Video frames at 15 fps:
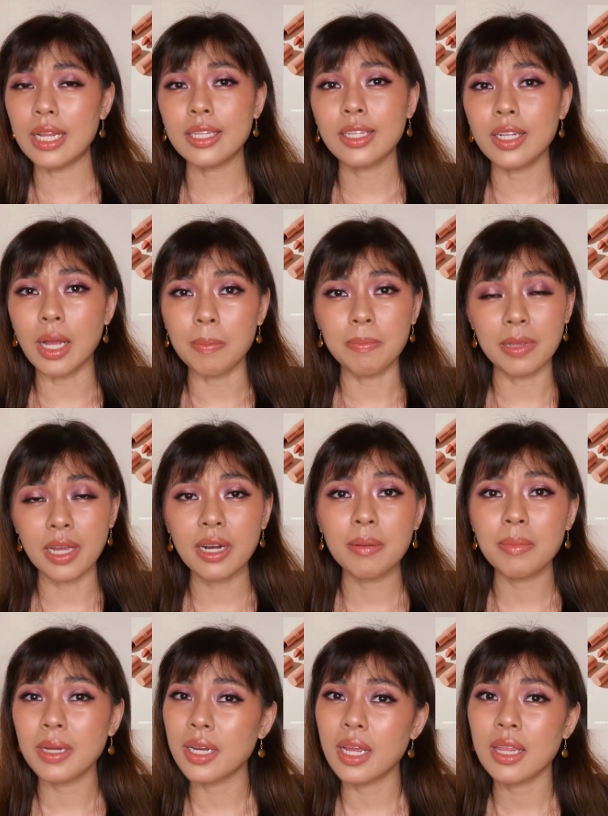little up there,
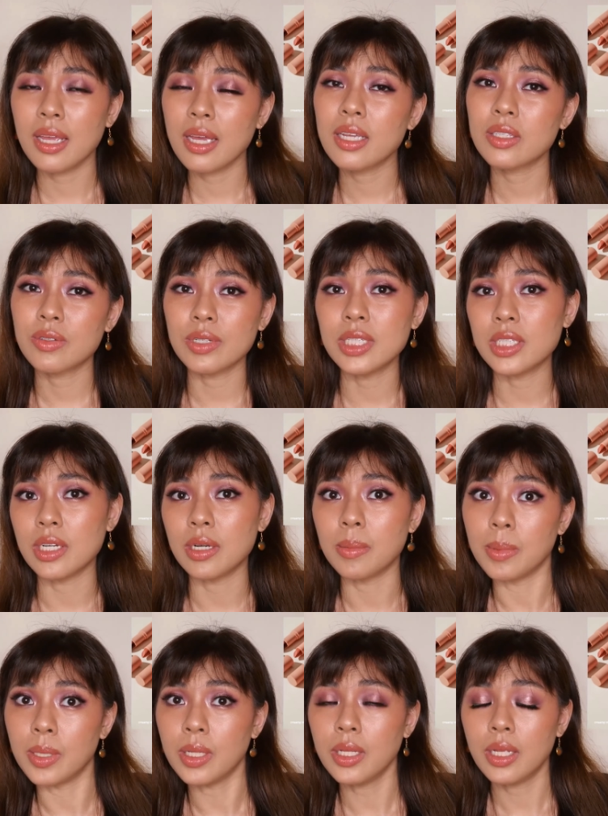but I think it's reasonable.